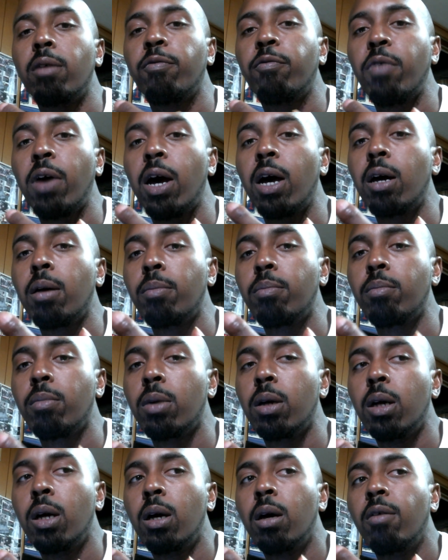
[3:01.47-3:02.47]
find
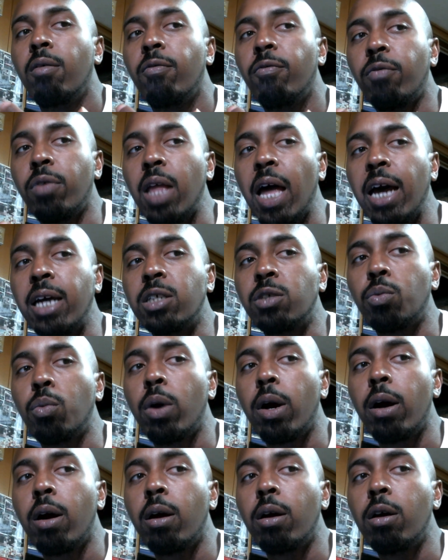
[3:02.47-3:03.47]
flights
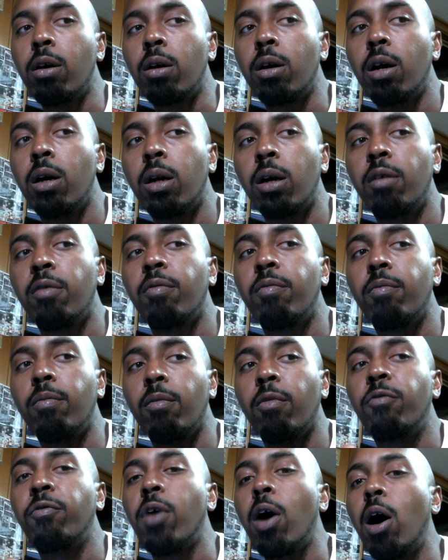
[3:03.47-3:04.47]
where you're going to
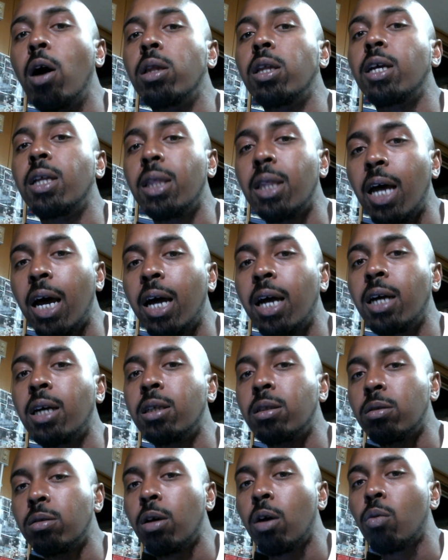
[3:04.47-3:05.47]
fall in
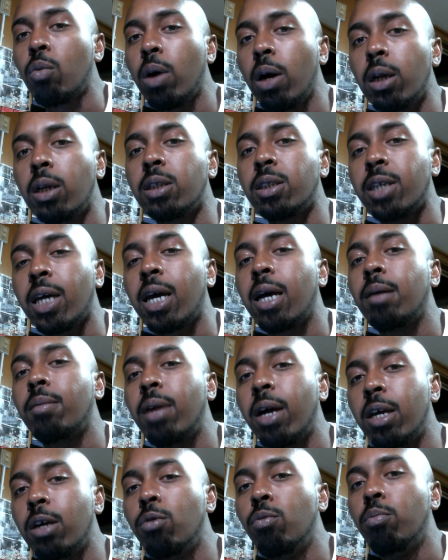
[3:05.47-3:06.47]
line around the time
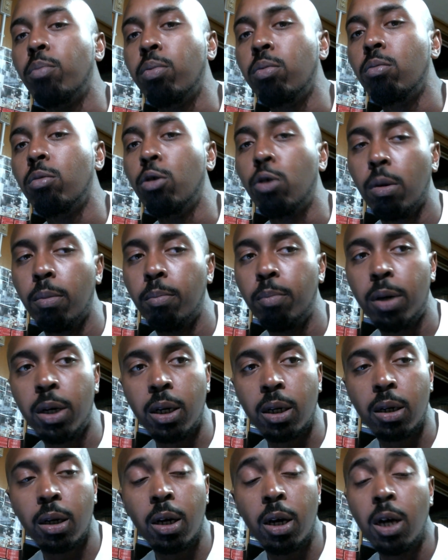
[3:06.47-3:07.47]
that you can
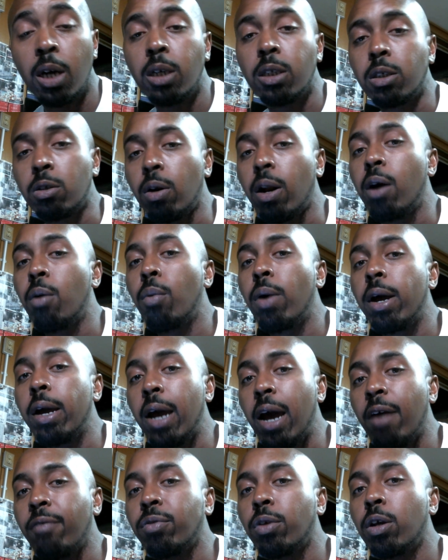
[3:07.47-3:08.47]
book, so that way
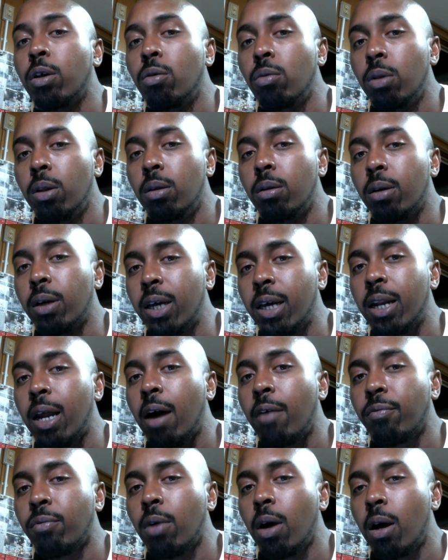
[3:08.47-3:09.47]
after you get
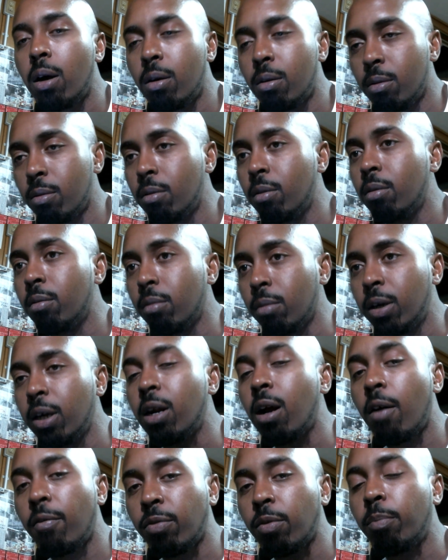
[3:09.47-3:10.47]
off
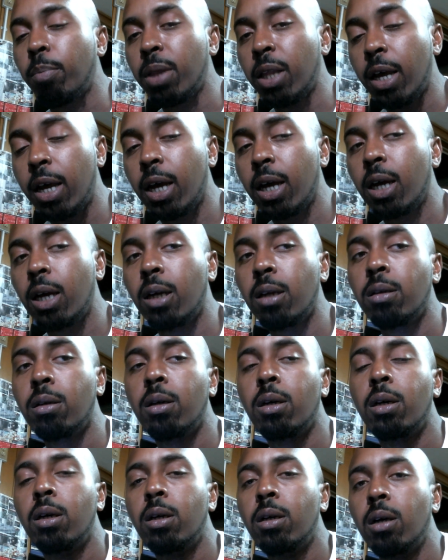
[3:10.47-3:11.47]
the plane,
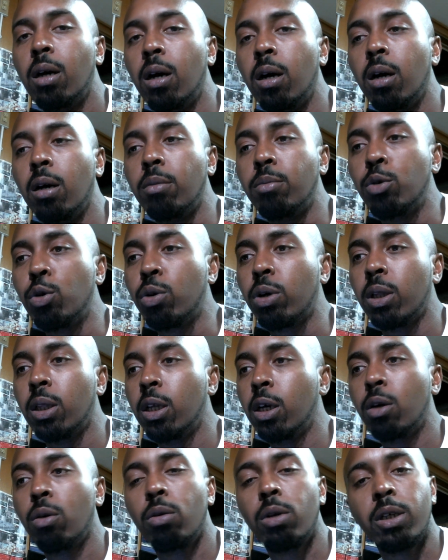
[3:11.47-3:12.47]
you can
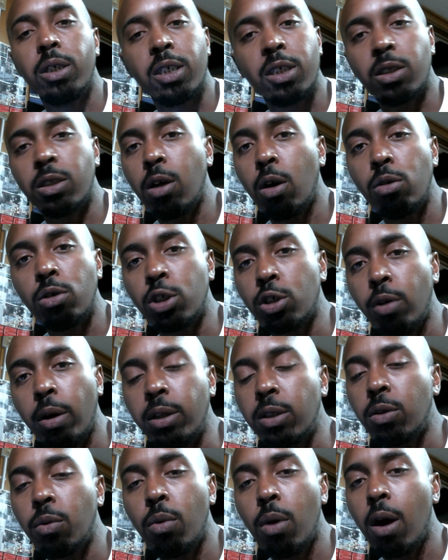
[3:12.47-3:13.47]
literally just go
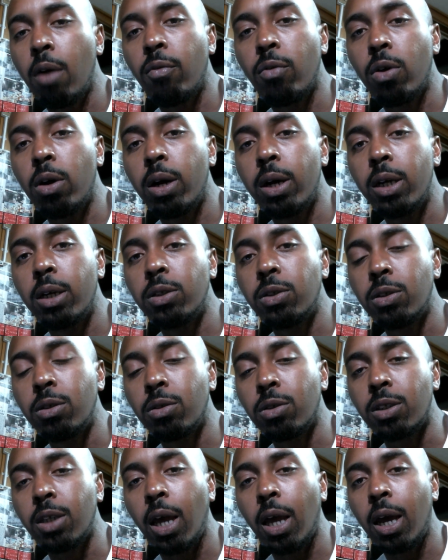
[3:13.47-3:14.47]
straight to wherever it is you're
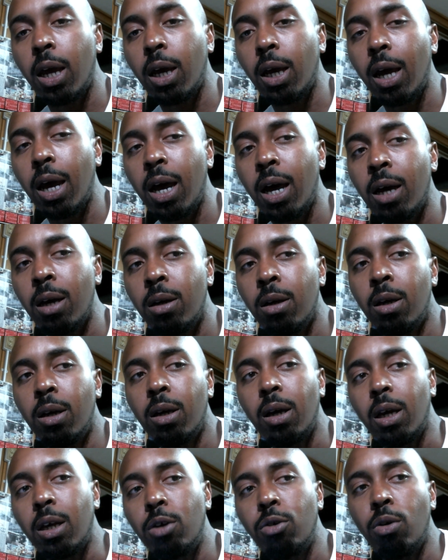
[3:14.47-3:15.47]
staying at,
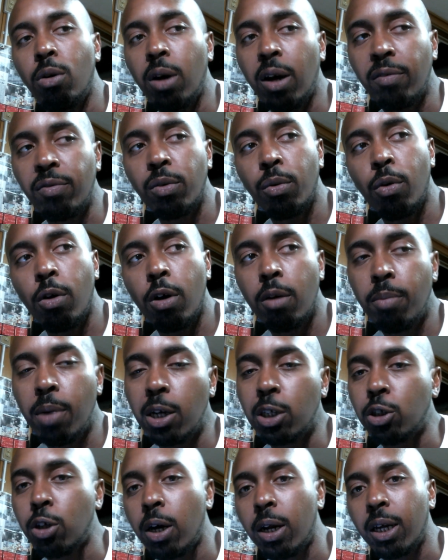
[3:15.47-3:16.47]
and you don't have to worry
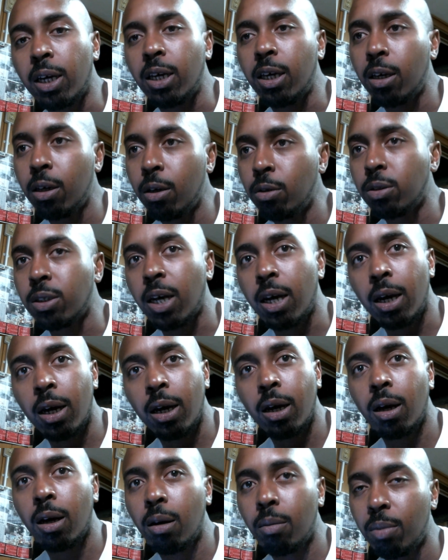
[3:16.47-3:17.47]
about trying to kill
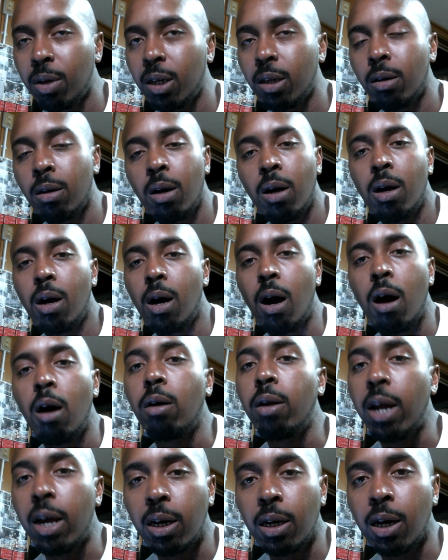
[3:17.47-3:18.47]
time and all
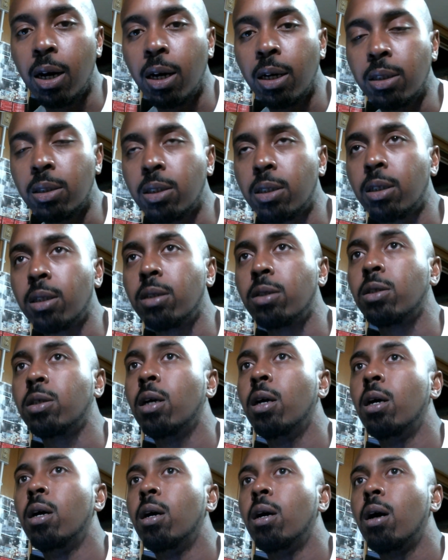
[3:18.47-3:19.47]
that nonsense.
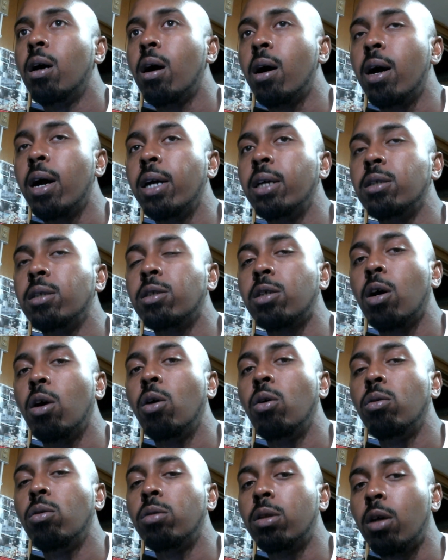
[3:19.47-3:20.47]
All right,
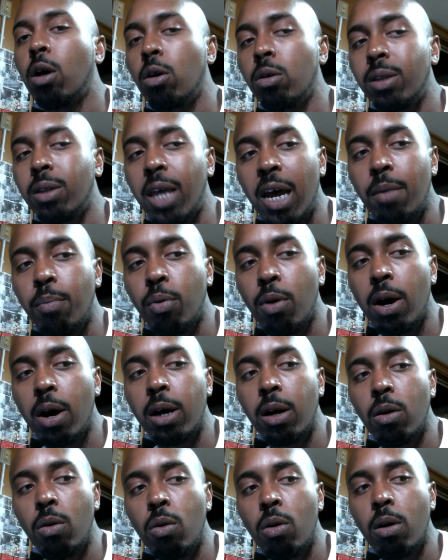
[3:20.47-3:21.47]
so though that
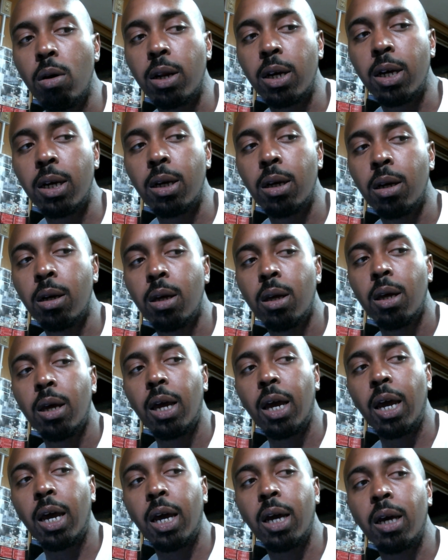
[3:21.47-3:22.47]
priority,
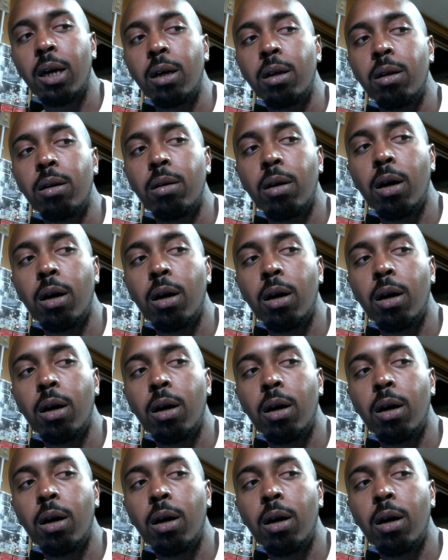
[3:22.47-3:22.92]
and